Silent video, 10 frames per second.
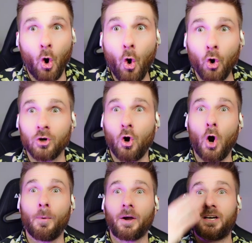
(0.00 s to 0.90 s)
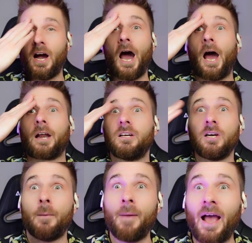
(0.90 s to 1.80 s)
Or, oh my god,
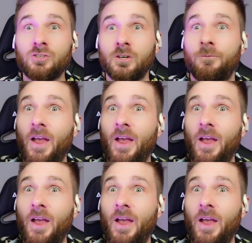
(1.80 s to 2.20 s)
Imagine if